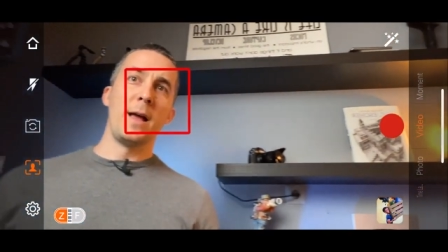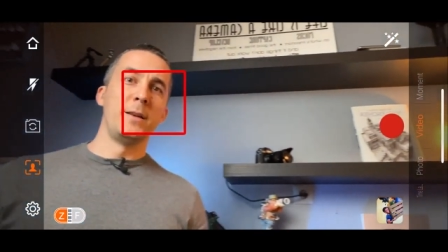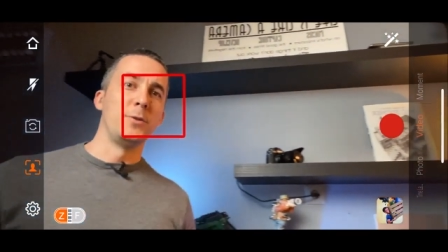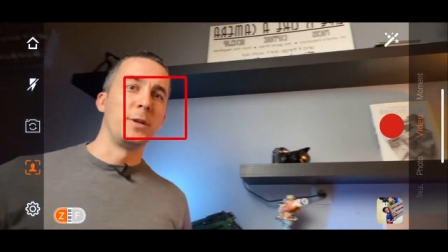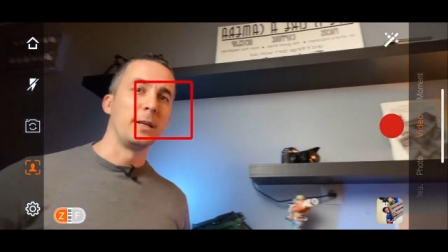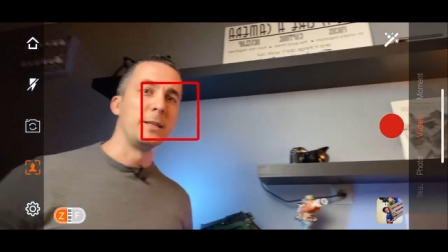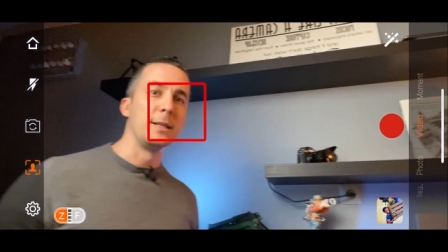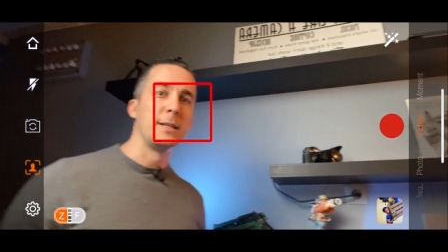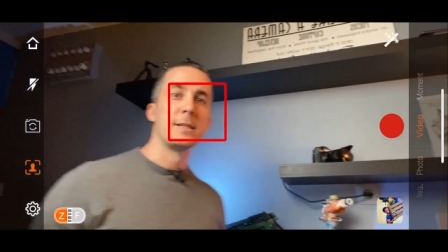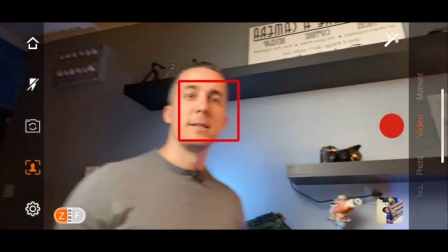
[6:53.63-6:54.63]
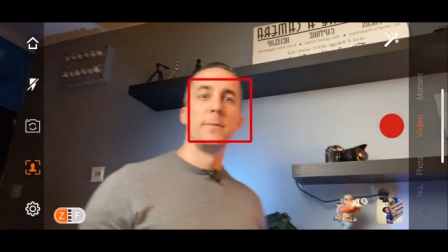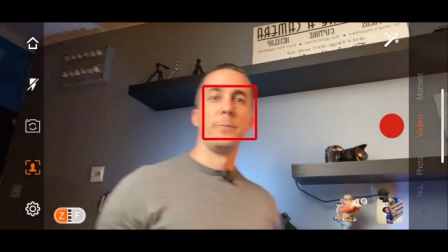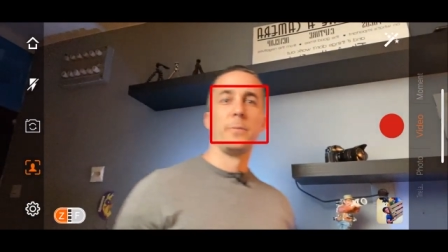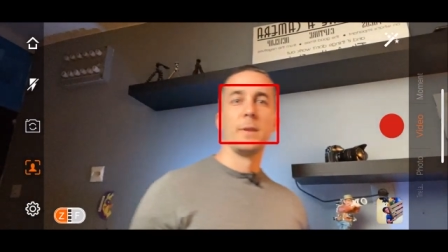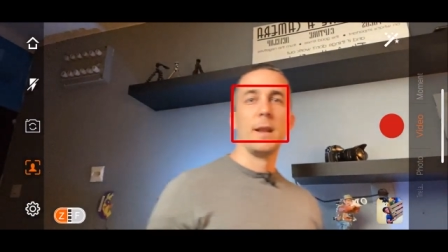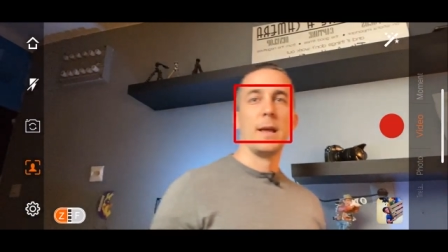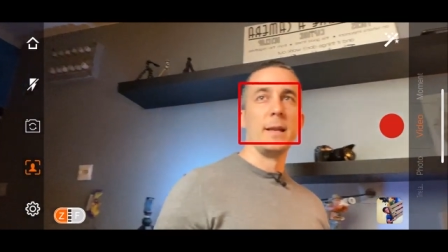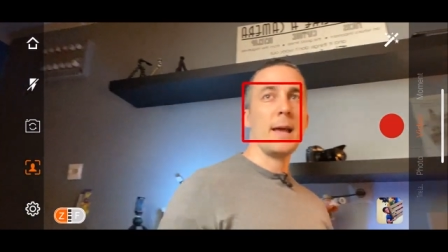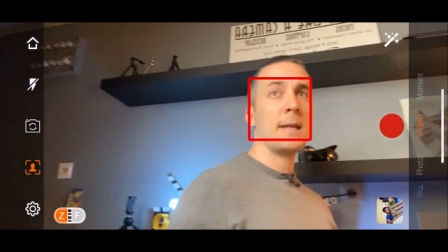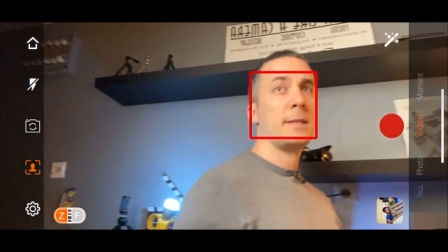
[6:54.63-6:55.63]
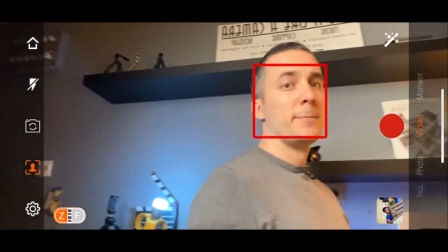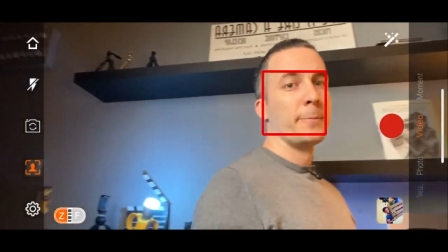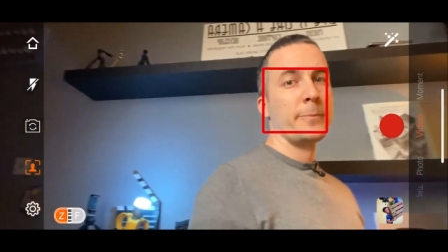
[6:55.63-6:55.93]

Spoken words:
and doing things like that.